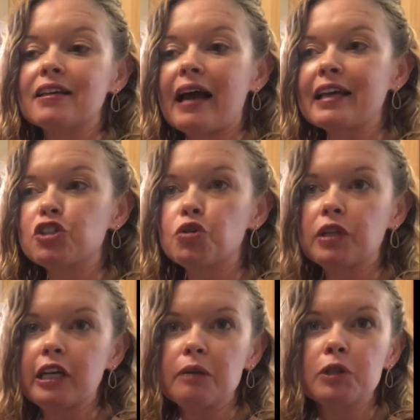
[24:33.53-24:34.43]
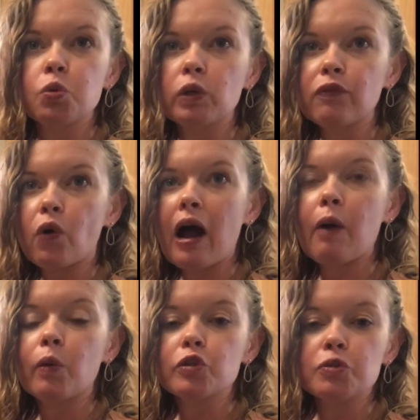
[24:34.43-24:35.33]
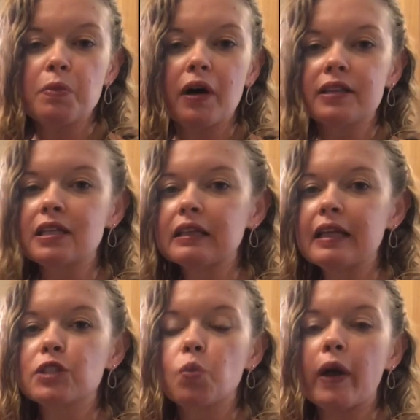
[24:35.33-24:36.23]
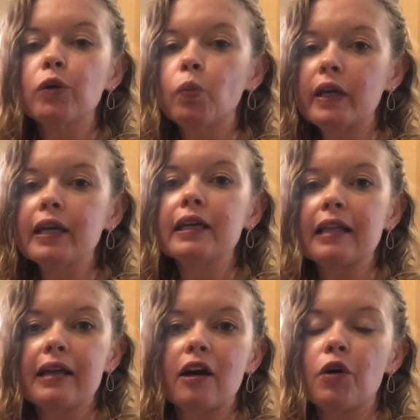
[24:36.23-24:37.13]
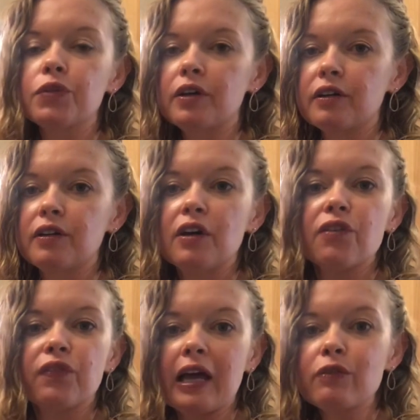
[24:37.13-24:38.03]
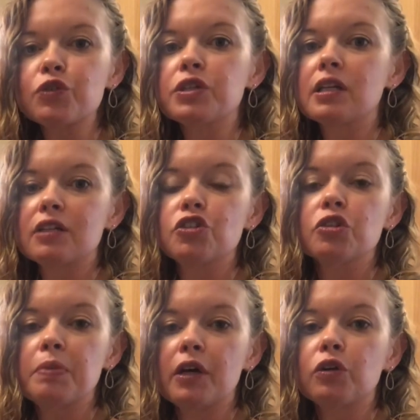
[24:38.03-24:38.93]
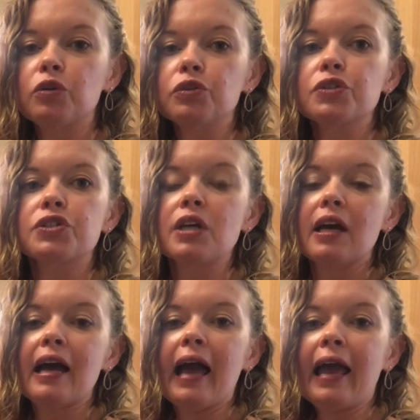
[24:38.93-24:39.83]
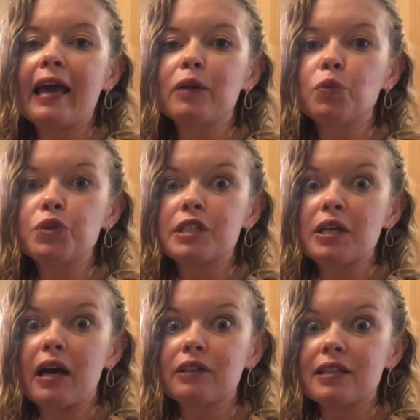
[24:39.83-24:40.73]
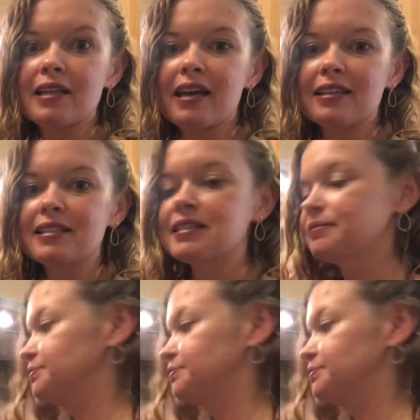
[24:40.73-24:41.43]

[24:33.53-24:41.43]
I guess you could eat them in 24 hours, but let's wait a week, let all the flavors get into the pickles, and we'll see how they taste.